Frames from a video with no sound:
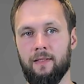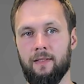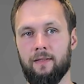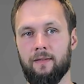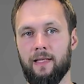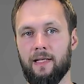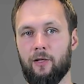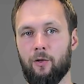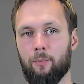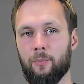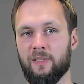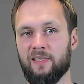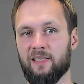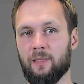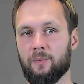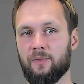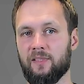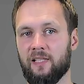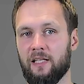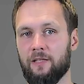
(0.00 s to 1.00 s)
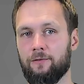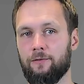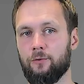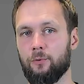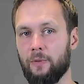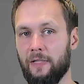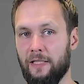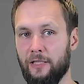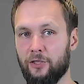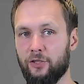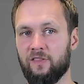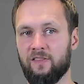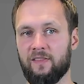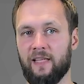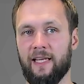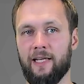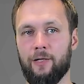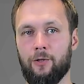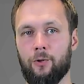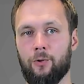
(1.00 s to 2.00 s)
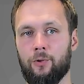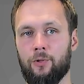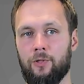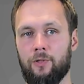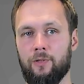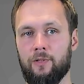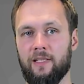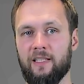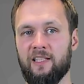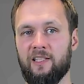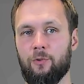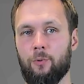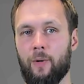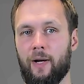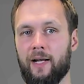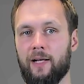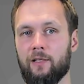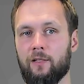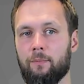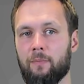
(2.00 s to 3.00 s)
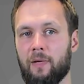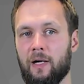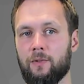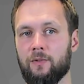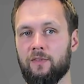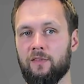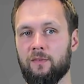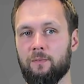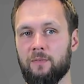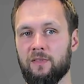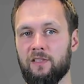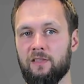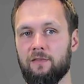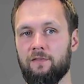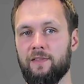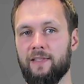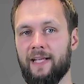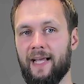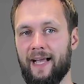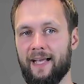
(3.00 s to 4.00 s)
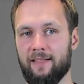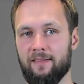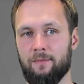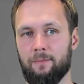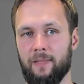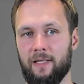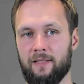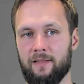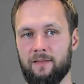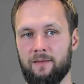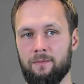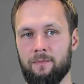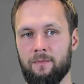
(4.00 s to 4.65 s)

They commit themselves to each stakeholder and inquire about specific aspects.